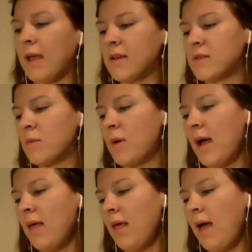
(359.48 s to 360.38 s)
As
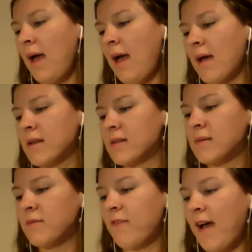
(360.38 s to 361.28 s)
well as
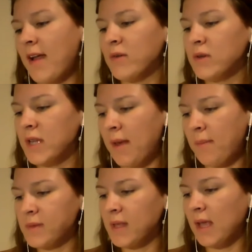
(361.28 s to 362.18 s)
some final
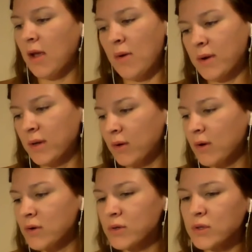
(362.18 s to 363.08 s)
tips like going to the
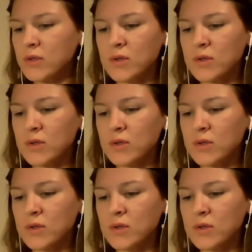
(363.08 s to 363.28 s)
grocery